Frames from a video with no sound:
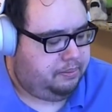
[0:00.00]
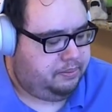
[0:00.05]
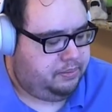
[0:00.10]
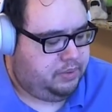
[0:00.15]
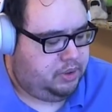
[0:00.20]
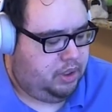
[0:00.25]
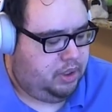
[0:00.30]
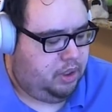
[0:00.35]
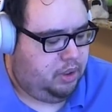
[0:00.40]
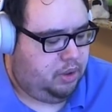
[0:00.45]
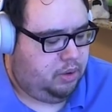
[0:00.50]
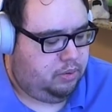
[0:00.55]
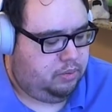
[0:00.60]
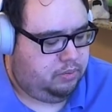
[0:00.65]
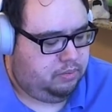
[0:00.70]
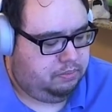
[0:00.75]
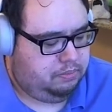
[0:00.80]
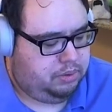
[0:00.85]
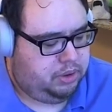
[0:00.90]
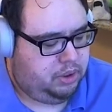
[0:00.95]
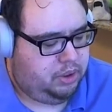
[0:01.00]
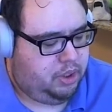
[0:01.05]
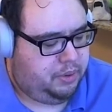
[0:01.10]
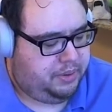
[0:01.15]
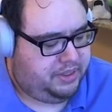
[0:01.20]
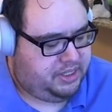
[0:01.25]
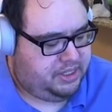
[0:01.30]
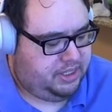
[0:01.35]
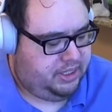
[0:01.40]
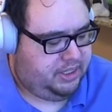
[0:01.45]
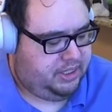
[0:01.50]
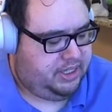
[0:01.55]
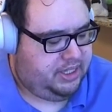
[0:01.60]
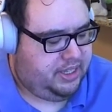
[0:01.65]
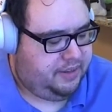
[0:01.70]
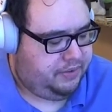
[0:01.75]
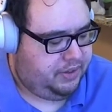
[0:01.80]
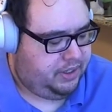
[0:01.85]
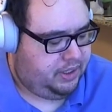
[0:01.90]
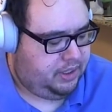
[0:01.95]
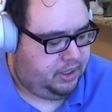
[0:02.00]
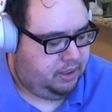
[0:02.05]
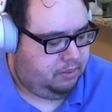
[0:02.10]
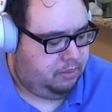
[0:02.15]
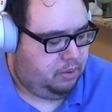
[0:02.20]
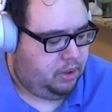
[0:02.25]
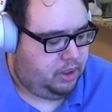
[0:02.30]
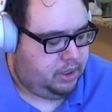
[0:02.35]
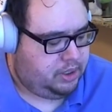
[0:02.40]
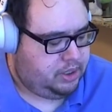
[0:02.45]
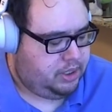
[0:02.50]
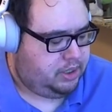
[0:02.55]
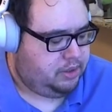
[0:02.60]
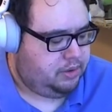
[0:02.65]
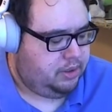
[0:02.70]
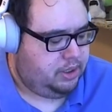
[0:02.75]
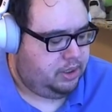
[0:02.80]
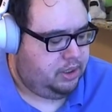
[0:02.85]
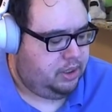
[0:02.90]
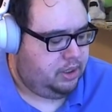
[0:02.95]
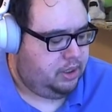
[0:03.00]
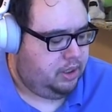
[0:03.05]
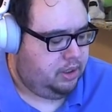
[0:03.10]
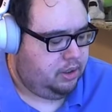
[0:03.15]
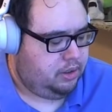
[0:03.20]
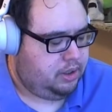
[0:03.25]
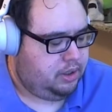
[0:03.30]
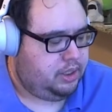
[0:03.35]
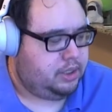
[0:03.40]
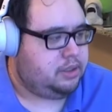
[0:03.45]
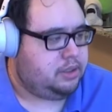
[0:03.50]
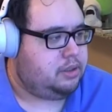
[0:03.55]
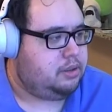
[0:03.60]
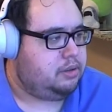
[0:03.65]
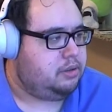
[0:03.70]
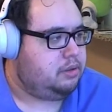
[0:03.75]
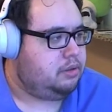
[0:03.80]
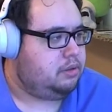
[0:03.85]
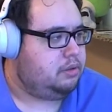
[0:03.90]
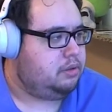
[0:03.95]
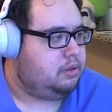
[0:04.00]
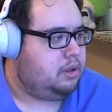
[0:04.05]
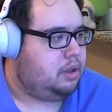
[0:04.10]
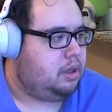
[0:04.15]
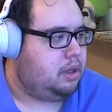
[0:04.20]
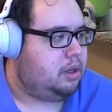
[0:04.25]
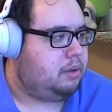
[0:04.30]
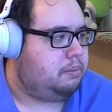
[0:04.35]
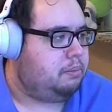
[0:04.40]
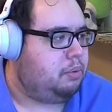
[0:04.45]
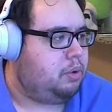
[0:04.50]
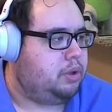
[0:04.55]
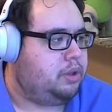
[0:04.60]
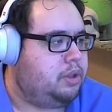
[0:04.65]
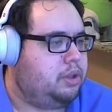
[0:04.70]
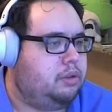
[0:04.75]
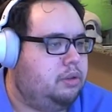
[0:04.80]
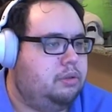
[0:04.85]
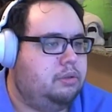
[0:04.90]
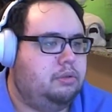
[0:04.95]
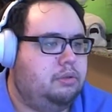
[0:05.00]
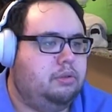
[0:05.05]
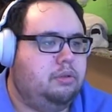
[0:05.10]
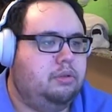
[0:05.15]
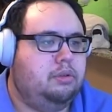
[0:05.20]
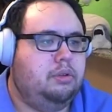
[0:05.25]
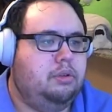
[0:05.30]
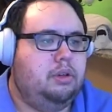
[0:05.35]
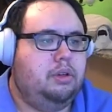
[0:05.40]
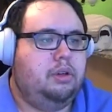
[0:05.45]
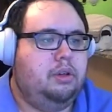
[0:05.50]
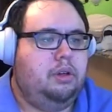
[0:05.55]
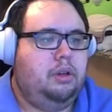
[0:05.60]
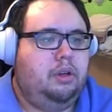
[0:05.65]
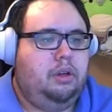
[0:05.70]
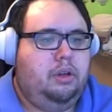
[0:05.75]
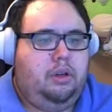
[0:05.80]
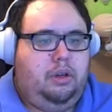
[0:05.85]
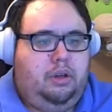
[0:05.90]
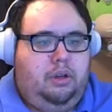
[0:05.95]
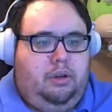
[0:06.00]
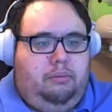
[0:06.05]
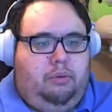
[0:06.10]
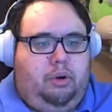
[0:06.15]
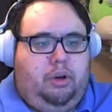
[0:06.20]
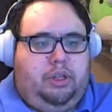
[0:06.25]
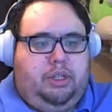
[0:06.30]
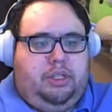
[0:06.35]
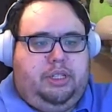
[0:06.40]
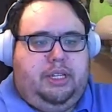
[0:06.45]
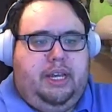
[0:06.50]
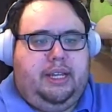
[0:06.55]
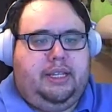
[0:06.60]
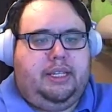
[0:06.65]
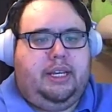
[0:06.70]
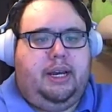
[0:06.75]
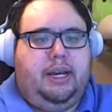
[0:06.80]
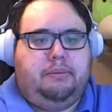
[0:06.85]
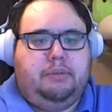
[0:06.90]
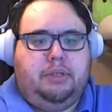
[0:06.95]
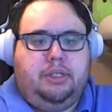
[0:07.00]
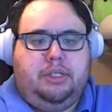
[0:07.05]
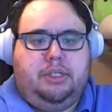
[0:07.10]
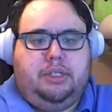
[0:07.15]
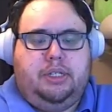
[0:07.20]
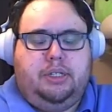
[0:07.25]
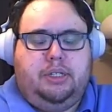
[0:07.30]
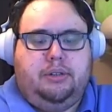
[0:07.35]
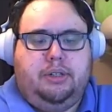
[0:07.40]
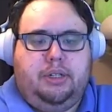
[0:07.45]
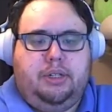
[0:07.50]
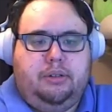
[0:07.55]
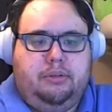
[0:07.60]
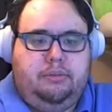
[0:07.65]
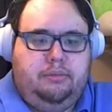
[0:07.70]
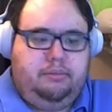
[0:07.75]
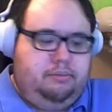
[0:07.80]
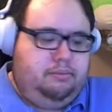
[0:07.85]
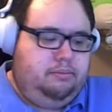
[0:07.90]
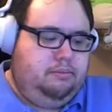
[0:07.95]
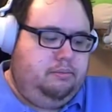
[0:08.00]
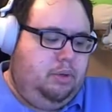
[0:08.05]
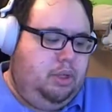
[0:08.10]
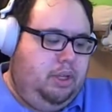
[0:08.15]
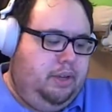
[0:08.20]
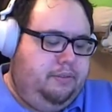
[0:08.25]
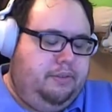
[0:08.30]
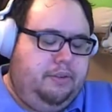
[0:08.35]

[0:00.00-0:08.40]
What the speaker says: So Pluto is significantly more eccentric than the Earth is, more than 10 times as eccentric, more like